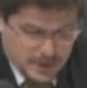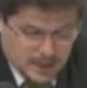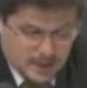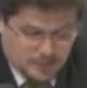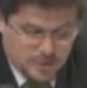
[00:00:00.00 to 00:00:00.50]

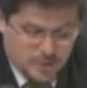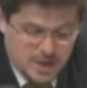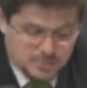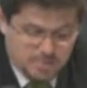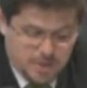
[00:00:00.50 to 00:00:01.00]
A few
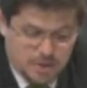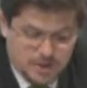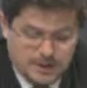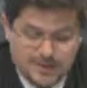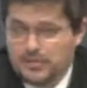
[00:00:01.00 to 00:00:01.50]
names
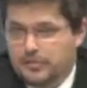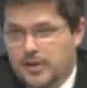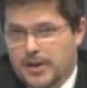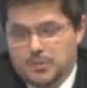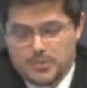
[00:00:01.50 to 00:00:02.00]
apparently
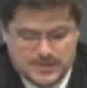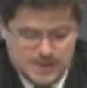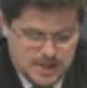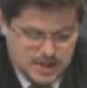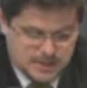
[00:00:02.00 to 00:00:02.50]
identified with
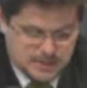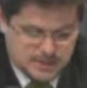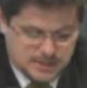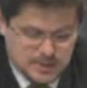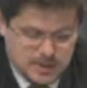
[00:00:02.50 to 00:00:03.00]

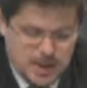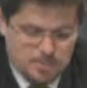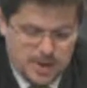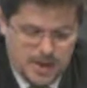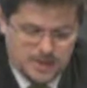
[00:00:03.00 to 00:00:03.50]
Serra's
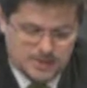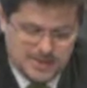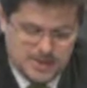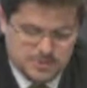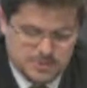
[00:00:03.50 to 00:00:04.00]
campaign
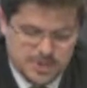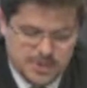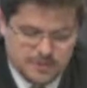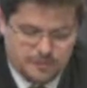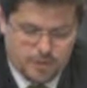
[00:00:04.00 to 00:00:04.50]
team
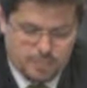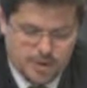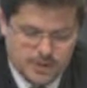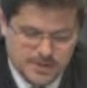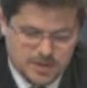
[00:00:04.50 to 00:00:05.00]
suggest a foreign
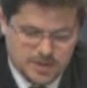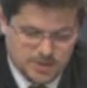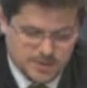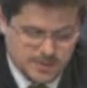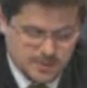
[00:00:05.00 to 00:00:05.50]
policy
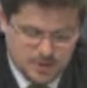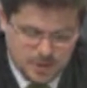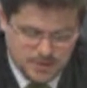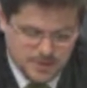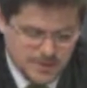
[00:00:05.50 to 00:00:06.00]

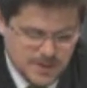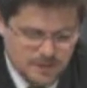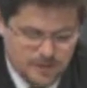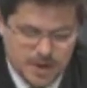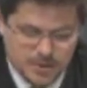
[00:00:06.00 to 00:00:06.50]
closer to that
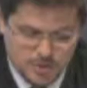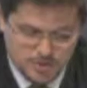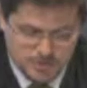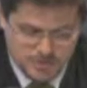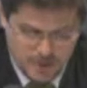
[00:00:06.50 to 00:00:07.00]
of
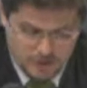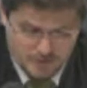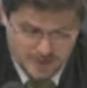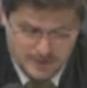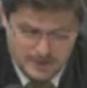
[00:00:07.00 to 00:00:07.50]
Cardoso's
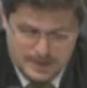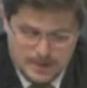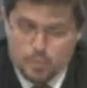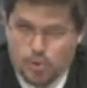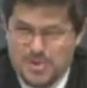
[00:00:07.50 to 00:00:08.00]
government,
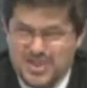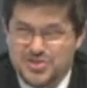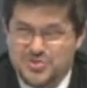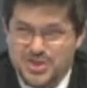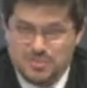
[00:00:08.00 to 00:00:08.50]
more
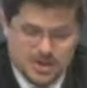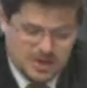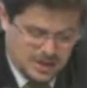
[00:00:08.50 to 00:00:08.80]
mainstream.